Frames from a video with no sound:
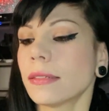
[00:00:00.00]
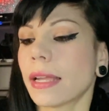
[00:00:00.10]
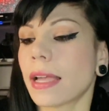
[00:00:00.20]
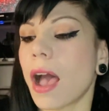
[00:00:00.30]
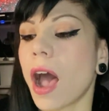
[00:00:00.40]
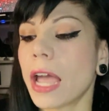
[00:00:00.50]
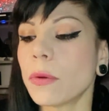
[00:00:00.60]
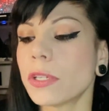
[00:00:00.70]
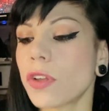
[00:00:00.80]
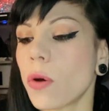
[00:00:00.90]
Like, I
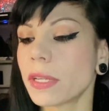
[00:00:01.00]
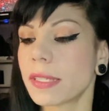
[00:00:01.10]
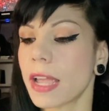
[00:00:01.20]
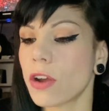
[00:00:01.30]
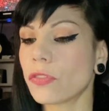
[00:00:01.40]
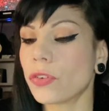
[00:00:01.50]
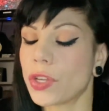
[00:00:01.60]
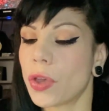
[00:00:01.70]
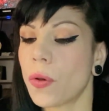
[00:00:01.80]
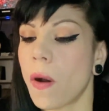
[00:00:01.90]
was always there for
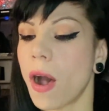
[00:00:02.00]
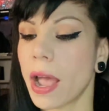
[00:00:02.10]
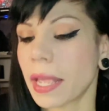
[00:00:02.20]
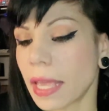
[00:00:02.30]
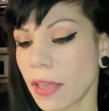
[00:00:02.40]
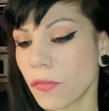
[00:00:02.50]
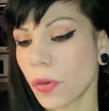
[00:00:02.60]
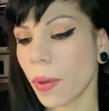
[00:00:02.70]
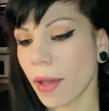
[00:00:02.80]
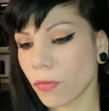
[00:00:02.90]
you. I gave
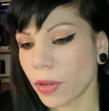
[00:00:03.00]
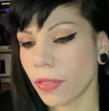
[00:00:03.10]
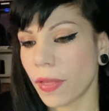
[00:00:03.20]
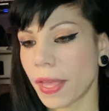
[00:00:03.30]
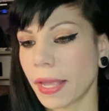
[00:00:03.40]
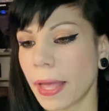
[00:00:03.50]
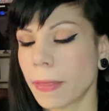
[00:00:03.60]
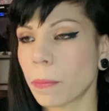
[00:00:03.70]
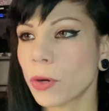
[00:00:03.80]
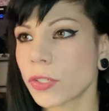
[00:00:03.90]
you everything. And
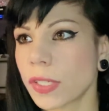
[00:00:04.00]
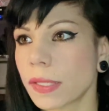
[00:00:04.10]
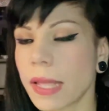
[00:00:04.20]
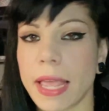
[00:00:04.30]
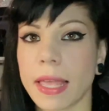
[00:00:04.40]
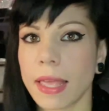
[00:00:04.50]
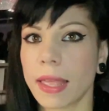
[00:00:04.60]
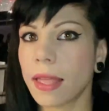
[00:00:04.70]
the person's like,